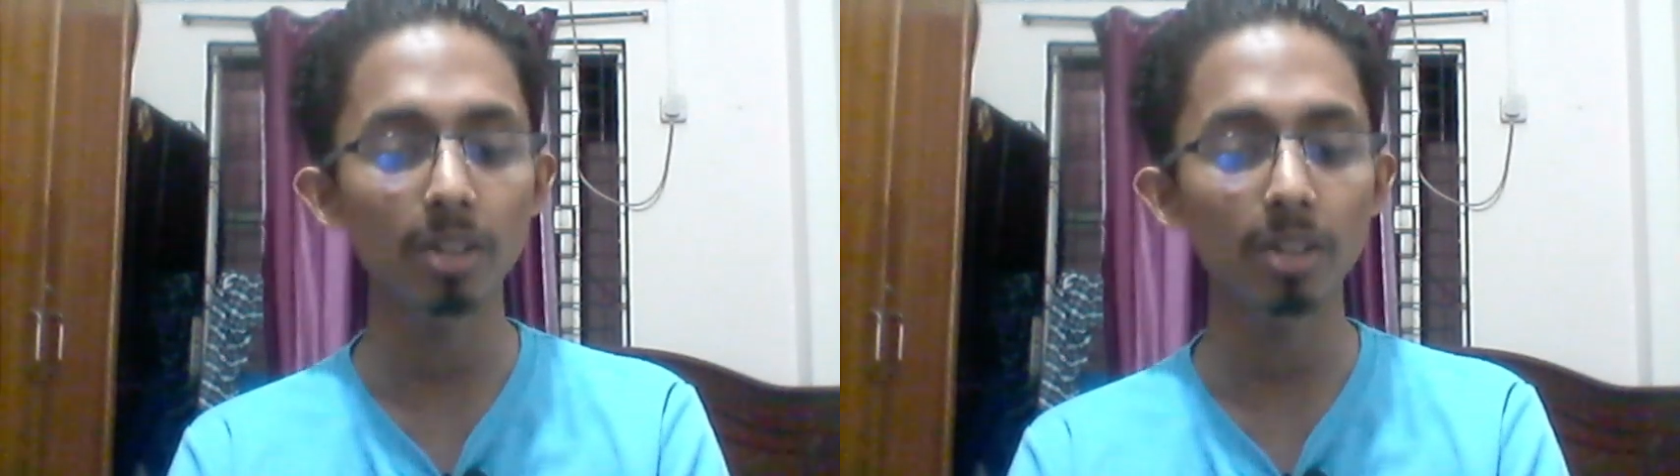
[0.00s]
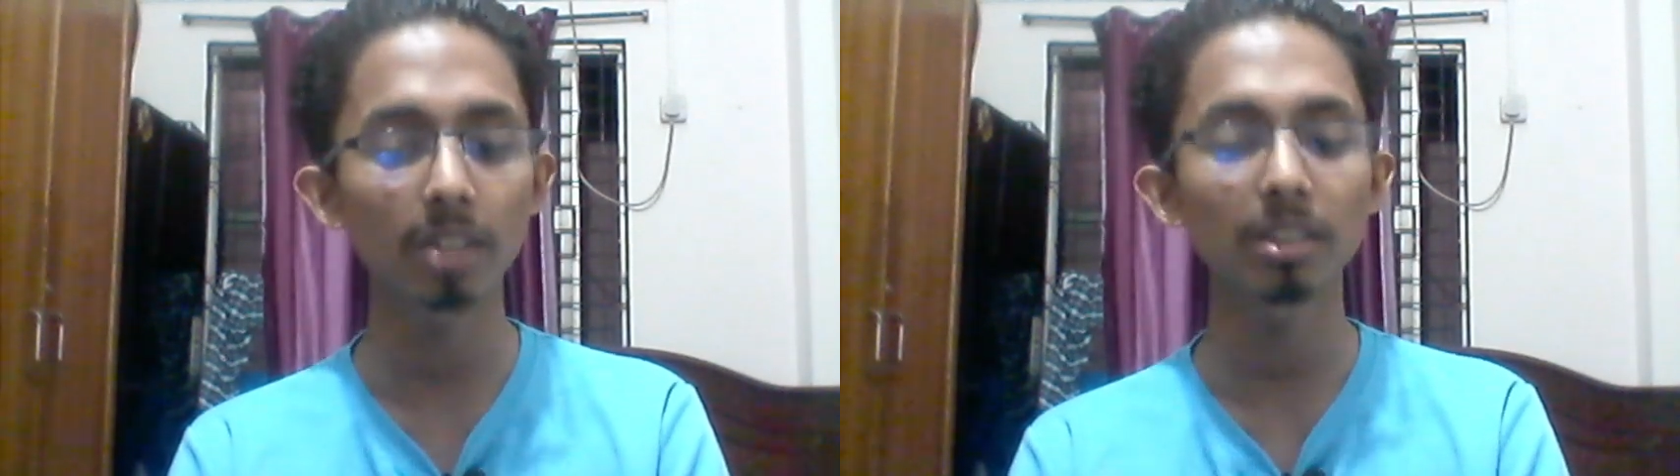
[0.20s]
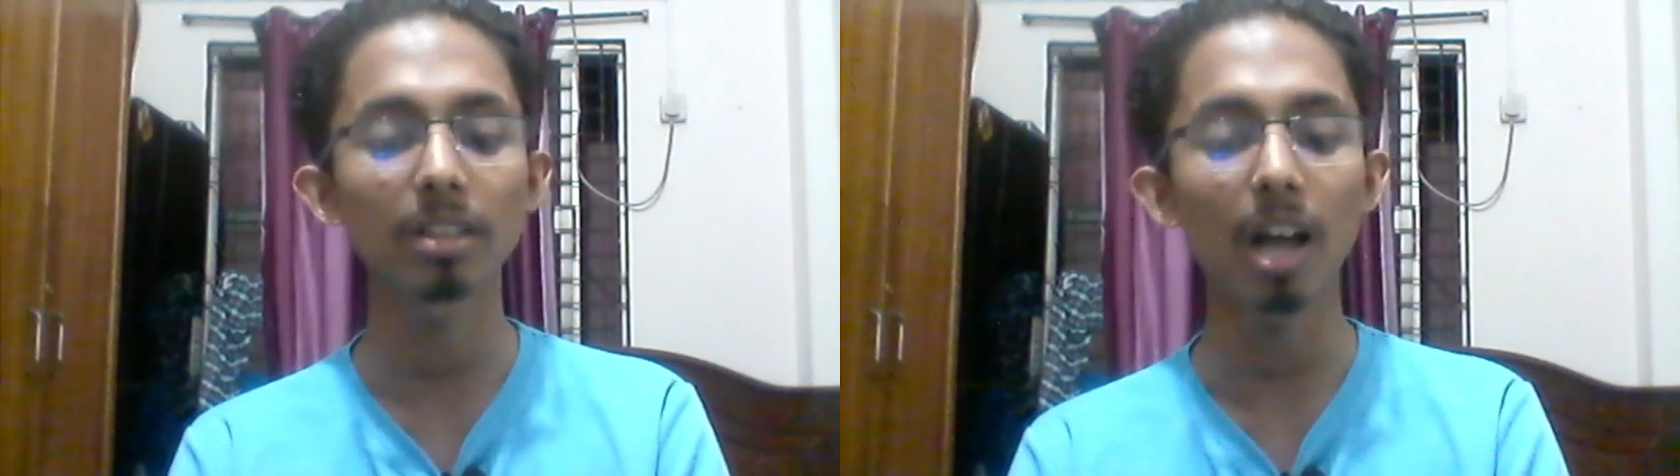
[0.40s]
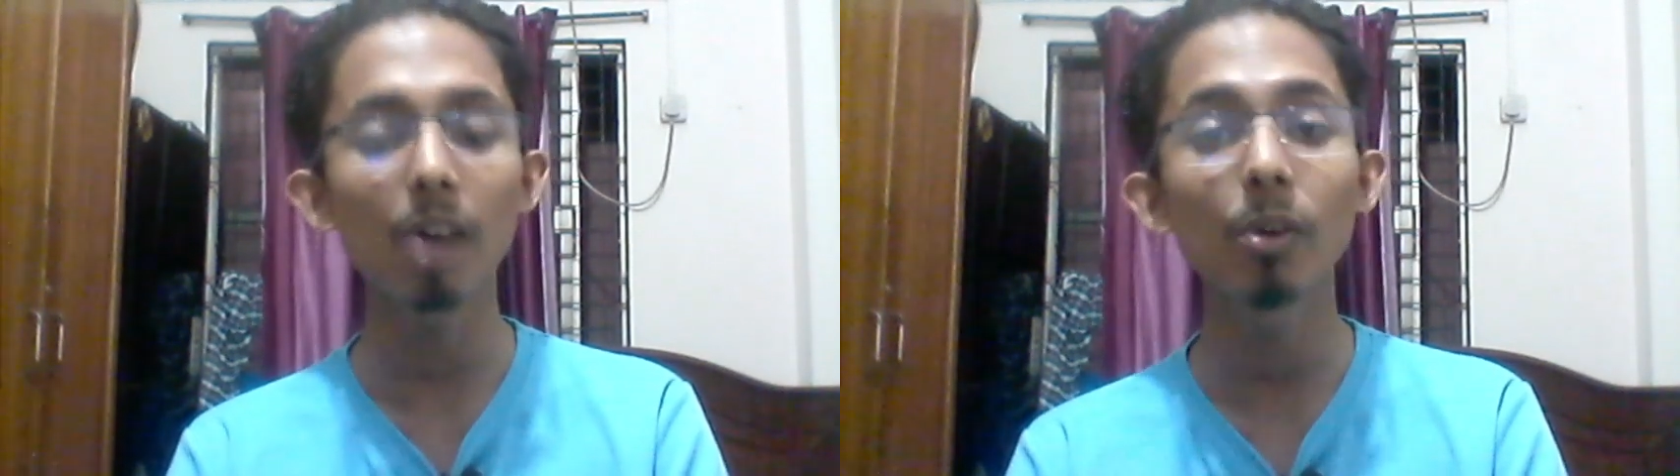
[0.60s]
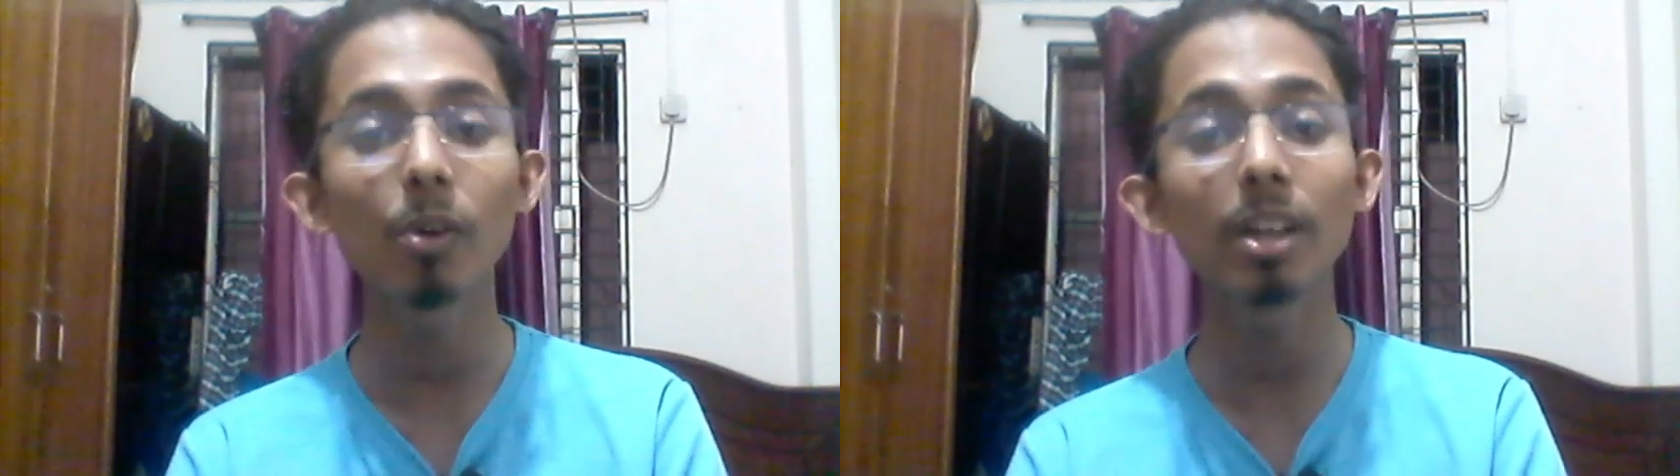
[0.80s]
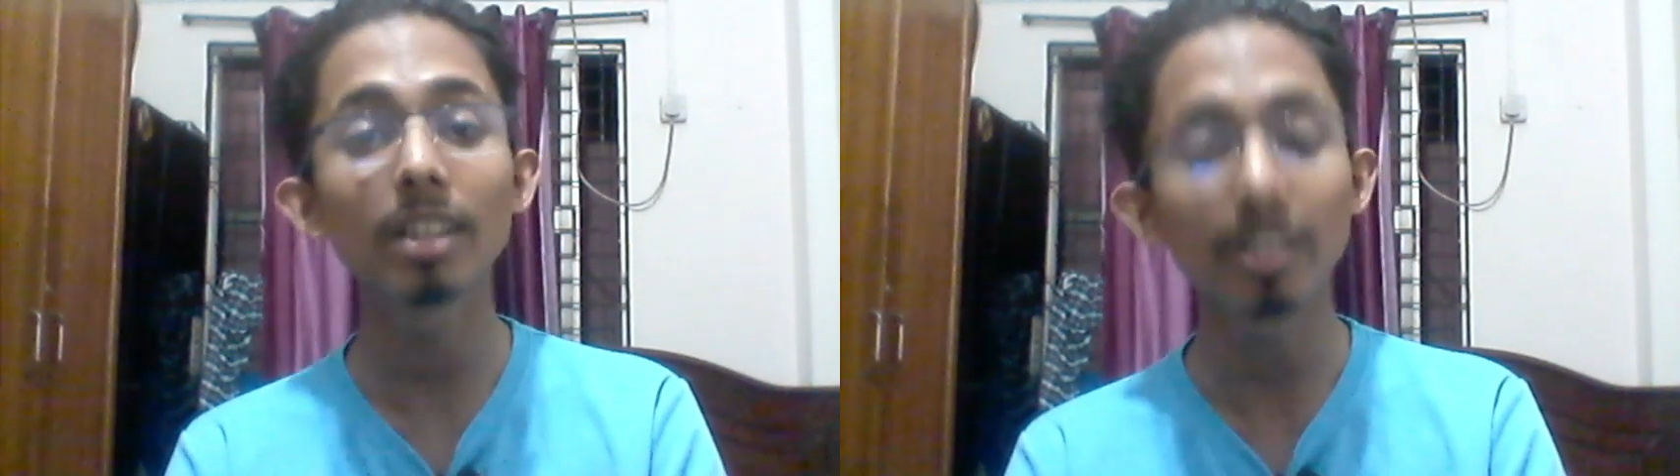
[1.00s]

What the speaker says: such as how well they